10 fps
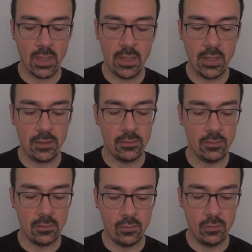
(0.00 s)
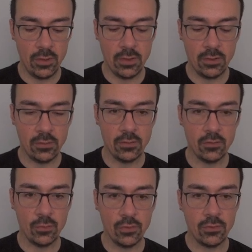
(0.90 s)
And we can
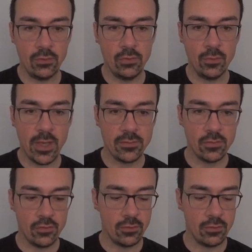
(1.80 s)
just put new message.